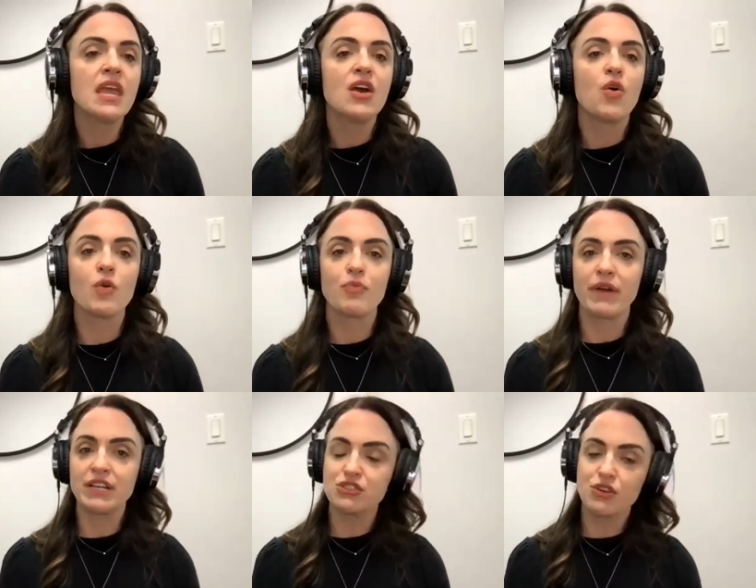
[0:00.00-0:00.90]
or
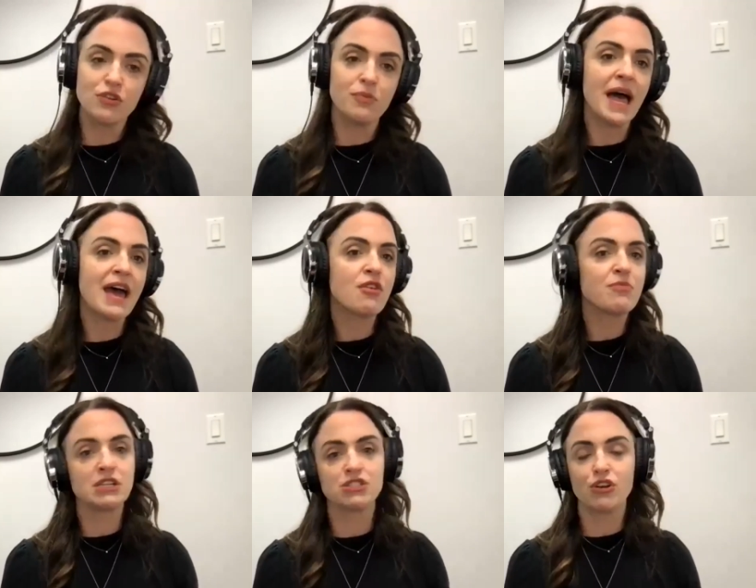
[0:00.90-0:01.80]
pressure on your bladder,
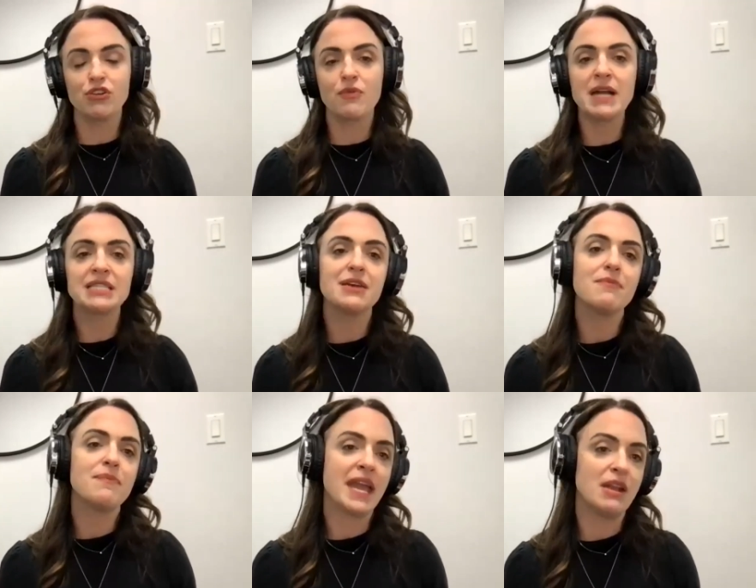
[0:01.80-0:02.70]
pressure on your rectum,
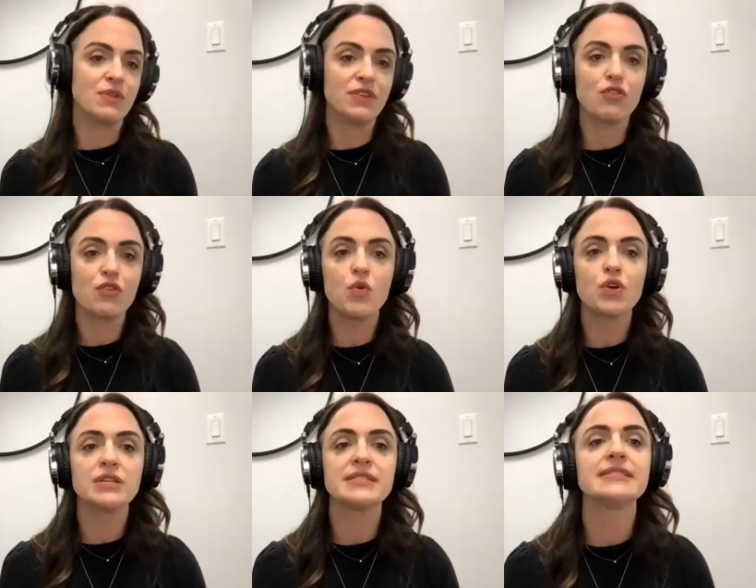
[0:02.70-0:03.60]
pain with
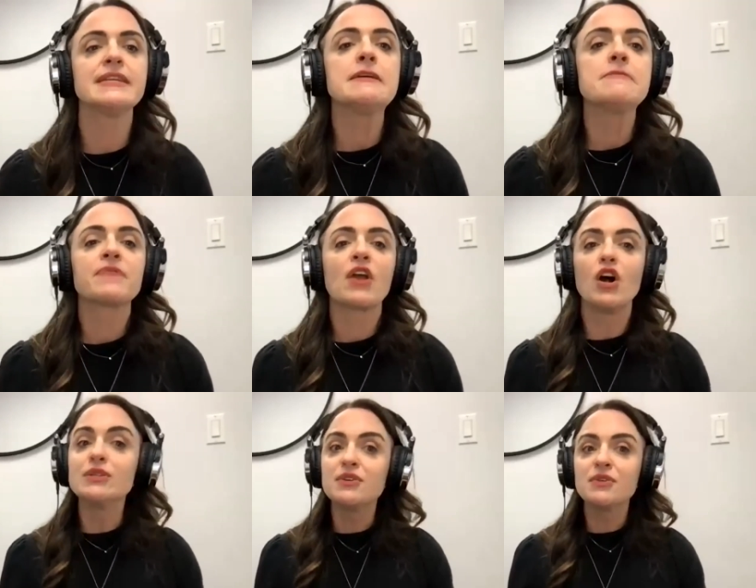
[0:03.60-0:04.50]
intercourse,
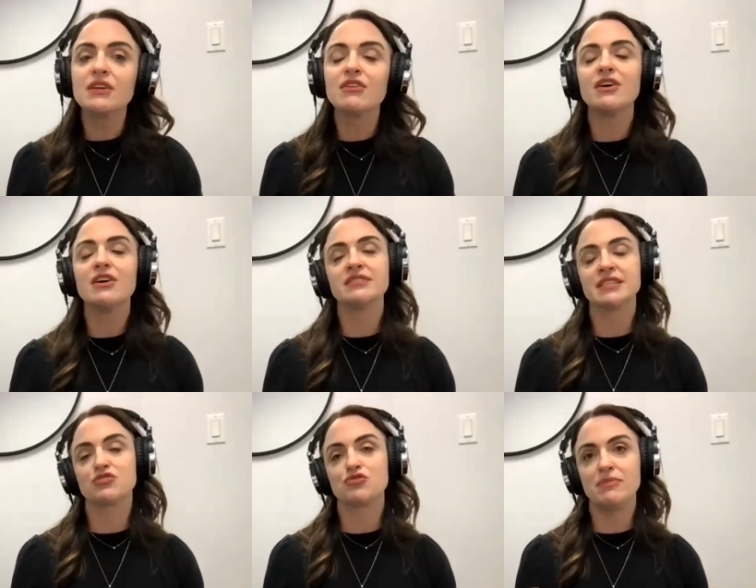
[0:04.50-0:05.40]
also can cause
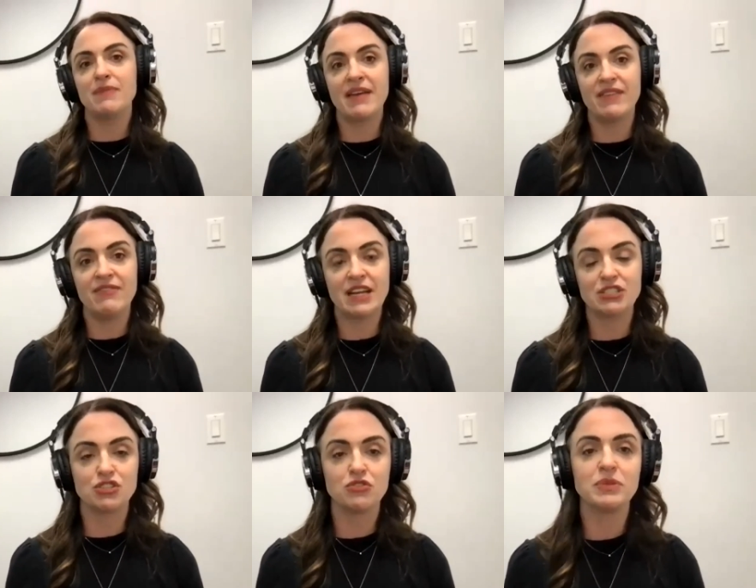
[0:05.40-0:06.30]
extreme heavy
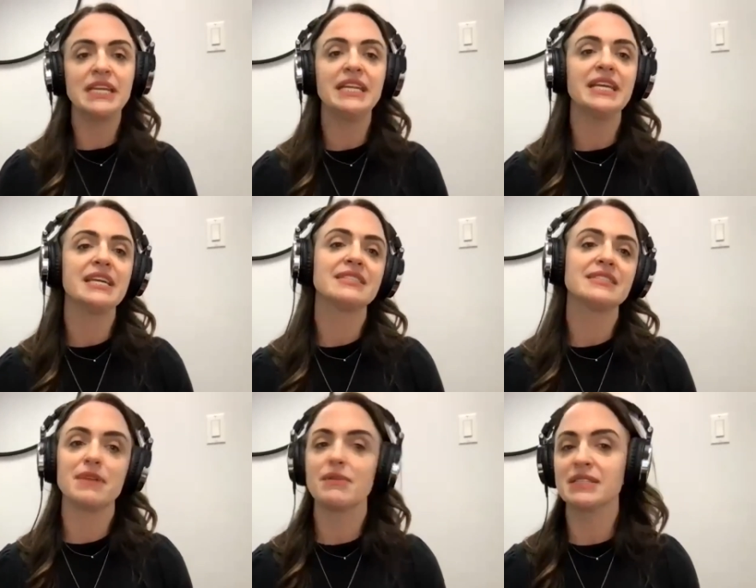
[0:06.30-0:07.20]
vaginal bleeding,
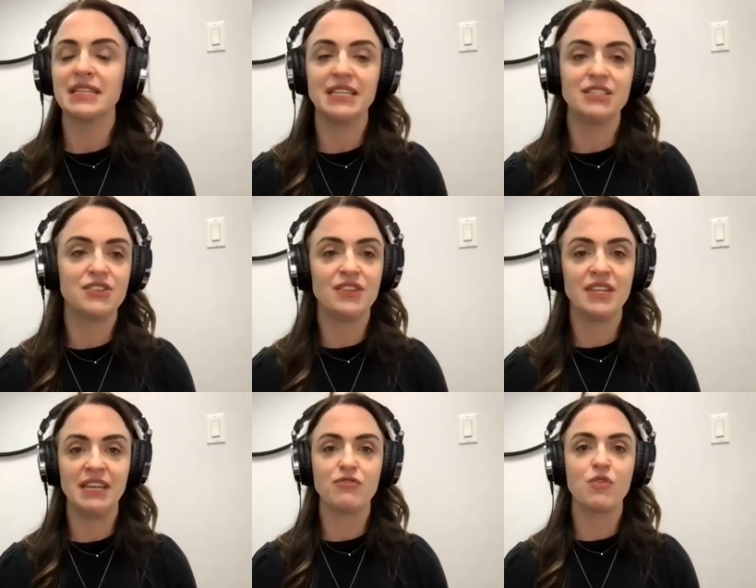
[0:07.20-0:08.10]
sometimes leading to the
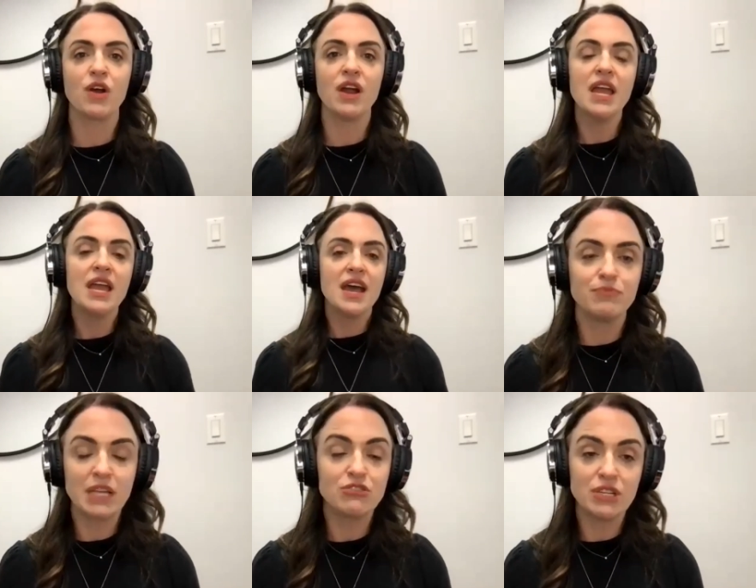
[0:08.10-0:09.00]
need for
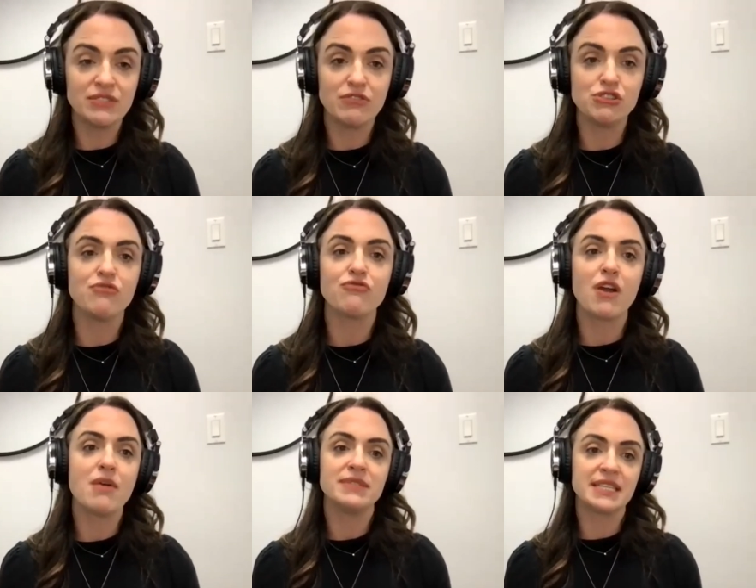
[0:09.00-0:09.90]
blood transfusion
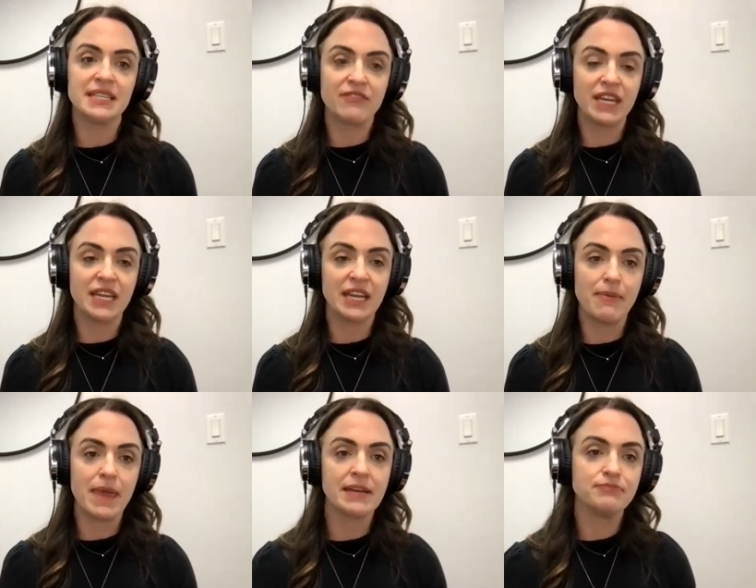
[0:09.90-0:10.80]
from significant
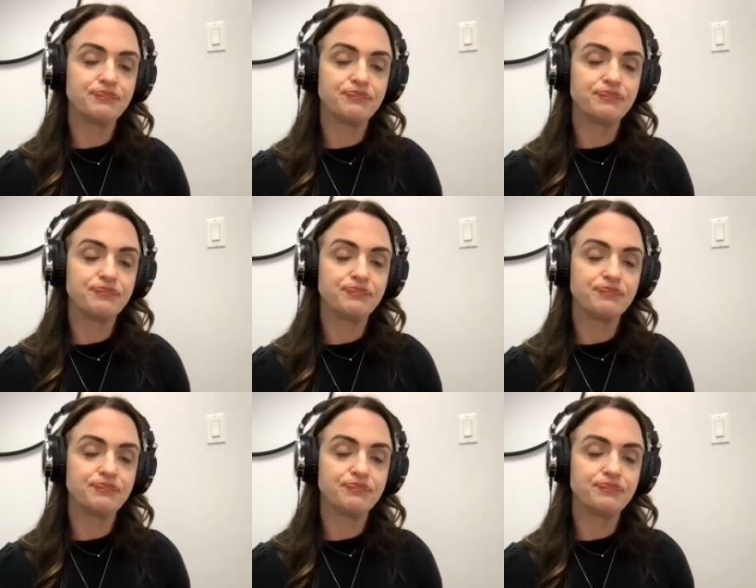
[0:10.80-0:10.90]
anemia.